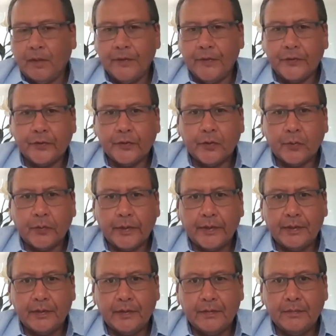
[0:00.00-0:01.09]
on your
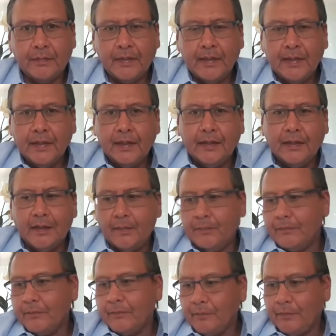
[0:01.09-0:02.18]
curriculum, um,
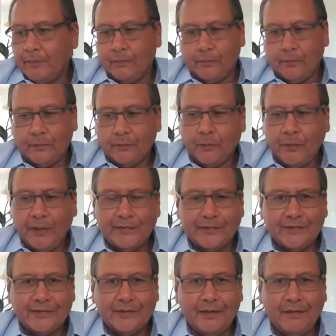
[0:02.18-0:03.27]
great
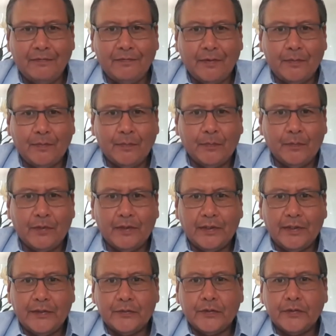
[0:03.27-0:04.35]
stuff. I'm really
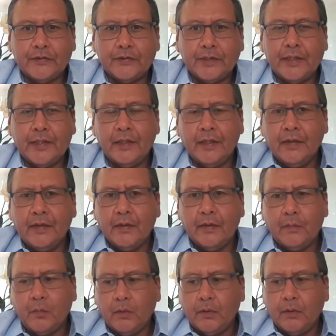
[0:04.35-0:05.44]
interested.
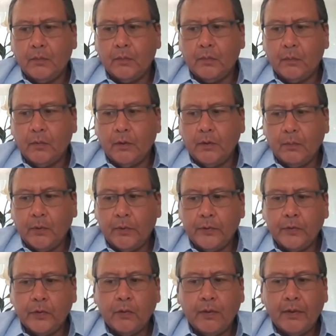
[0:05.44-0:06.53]
When you
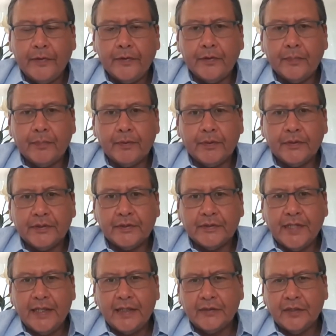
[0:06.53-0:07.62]
go on there to purchase
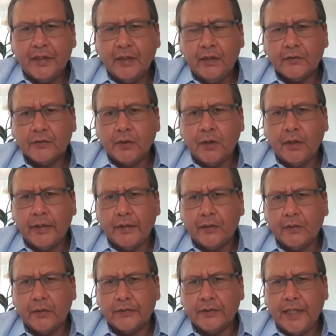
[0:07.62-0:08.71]
that, is it electronic
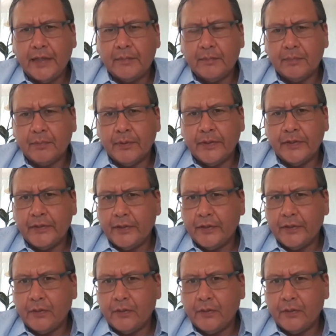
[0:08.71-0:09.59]
or is that printed